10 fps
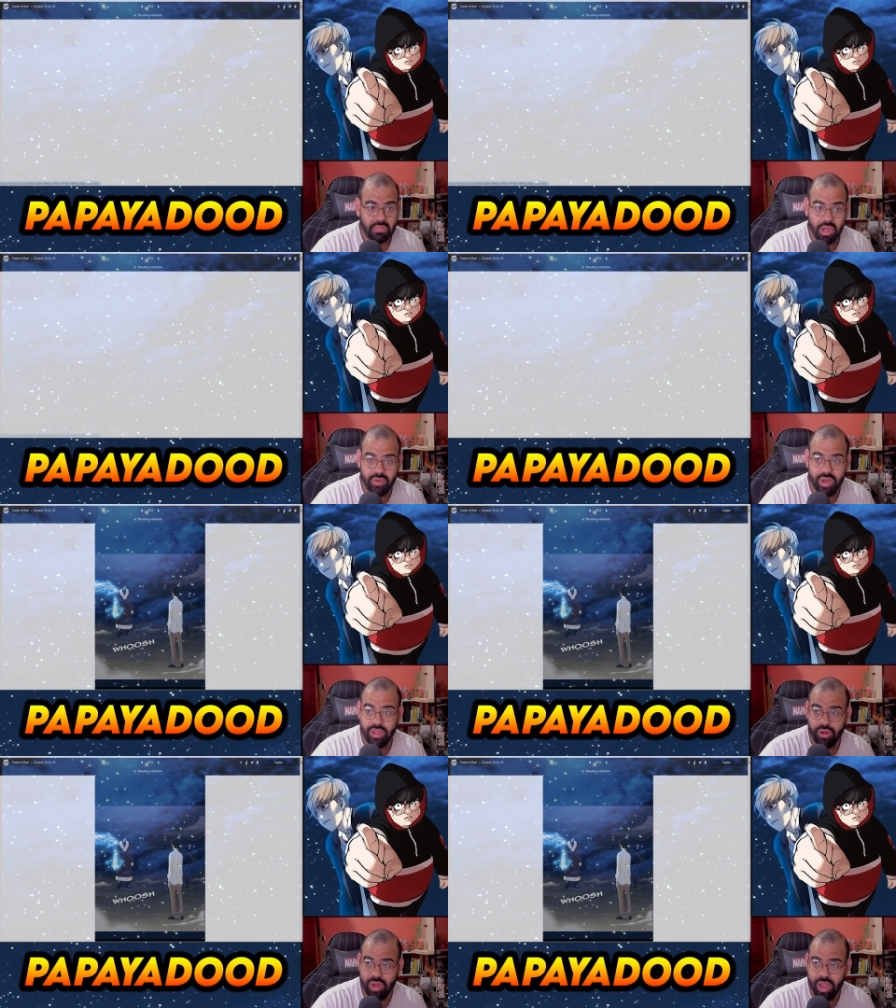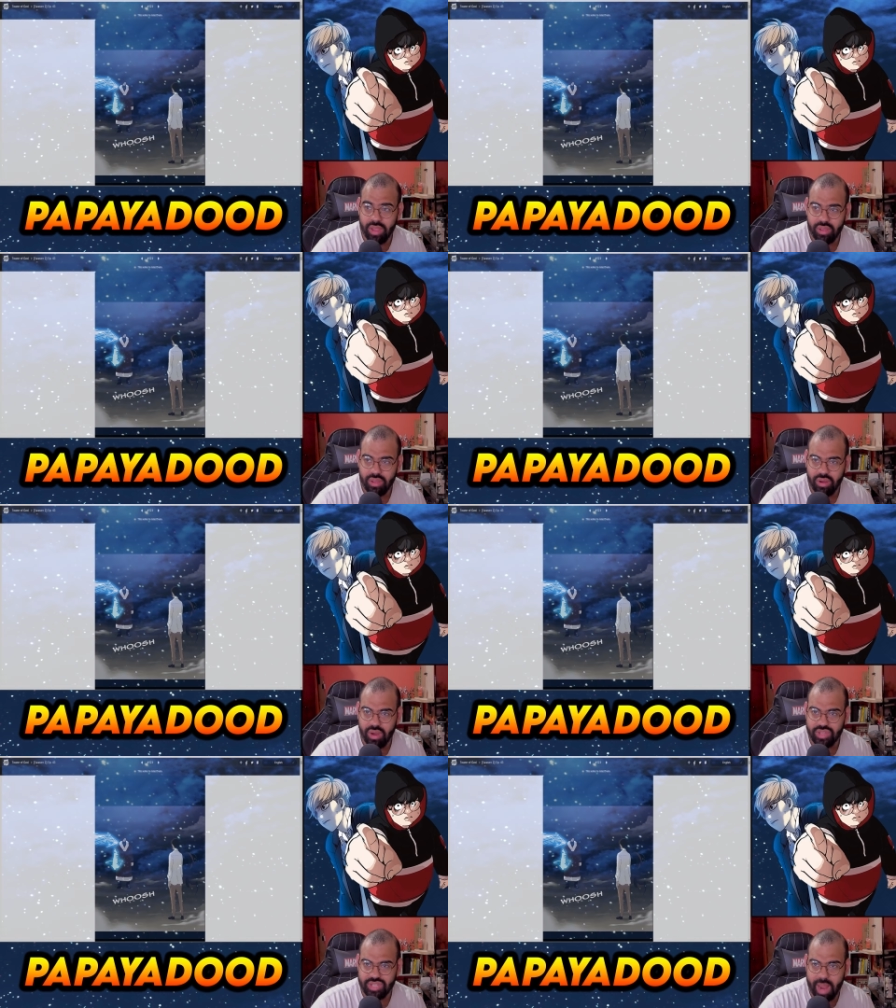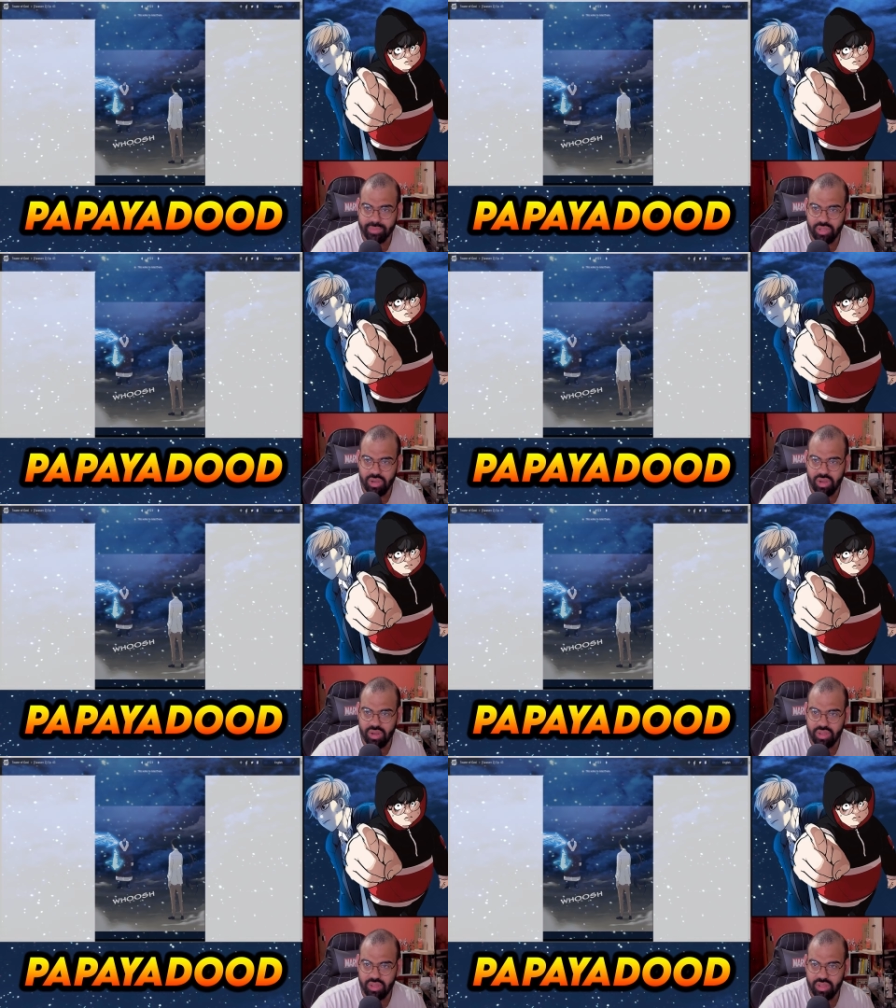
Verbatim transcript: All right, Horang. All right, chapter...